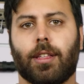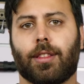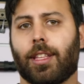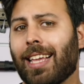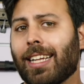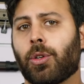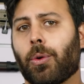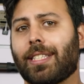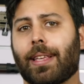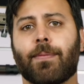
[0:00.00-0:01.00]
The
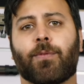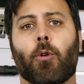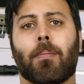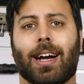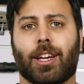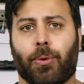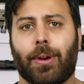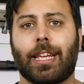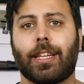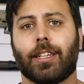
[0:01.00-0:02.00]
TacToys M4
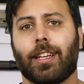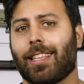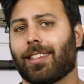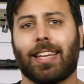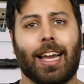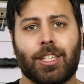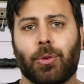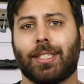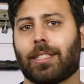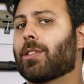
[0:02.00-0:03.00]
MKIII is a Tac
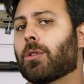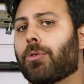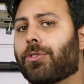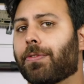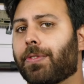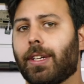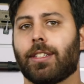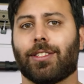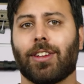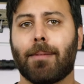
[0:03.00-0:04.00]
Toys exclusive,
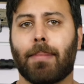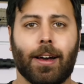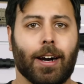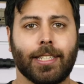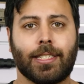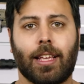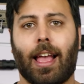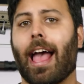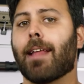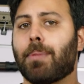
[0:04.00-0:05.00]
designed by us
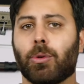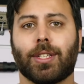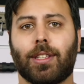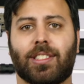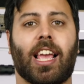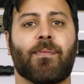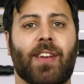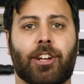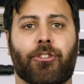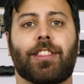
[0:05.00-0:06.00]
and built in the same
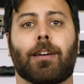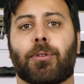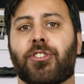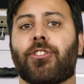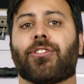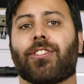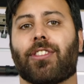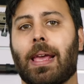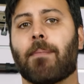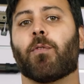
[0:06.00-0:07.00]
factory that produces
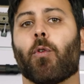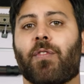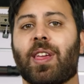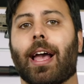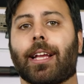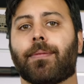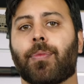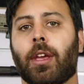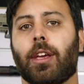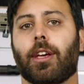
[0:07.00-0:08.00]
the M4 V8,
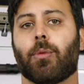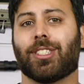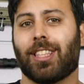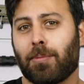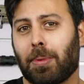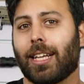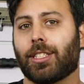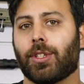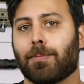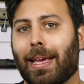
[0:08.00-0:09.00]
which this
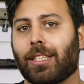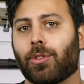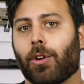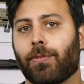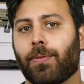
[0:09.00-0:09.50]
blaster is based off.